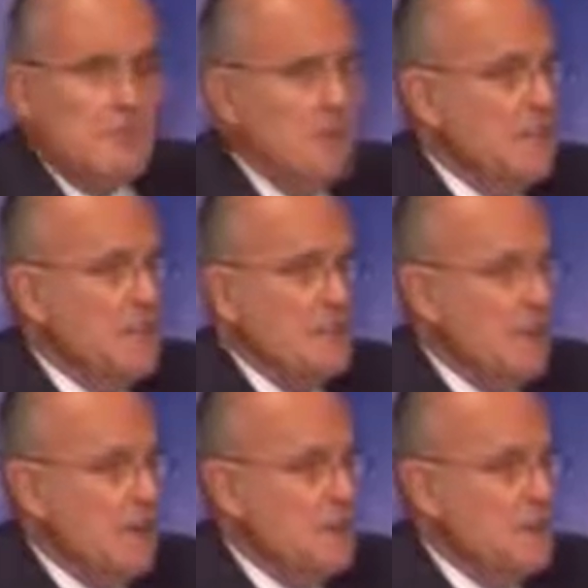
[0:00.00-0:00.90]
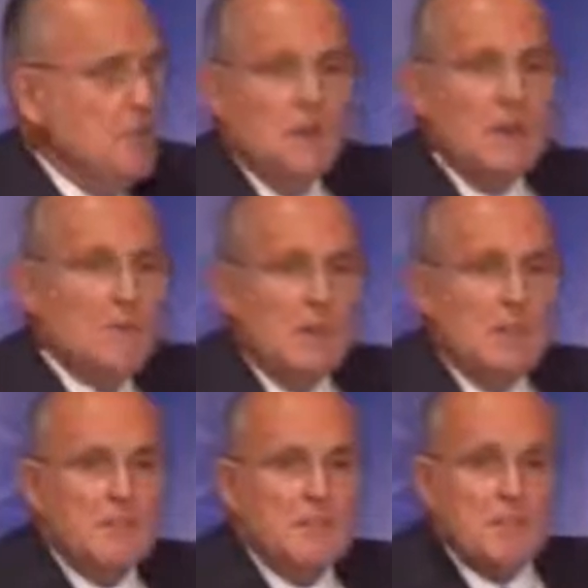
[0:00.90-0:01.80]
things he didn't want to do. He didn't want
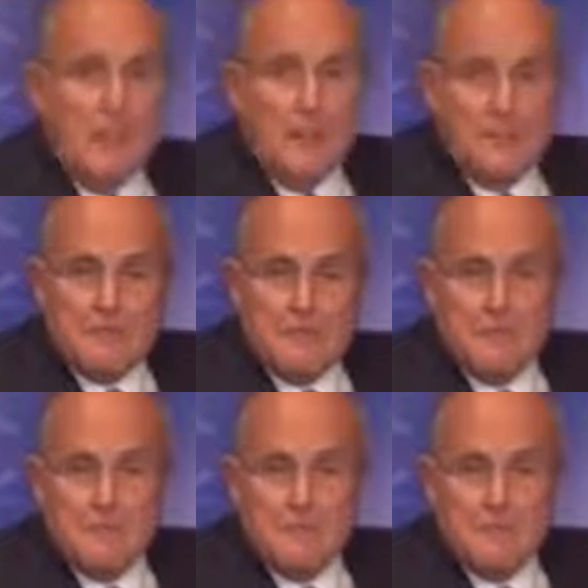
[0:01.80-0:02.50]
to be this tough.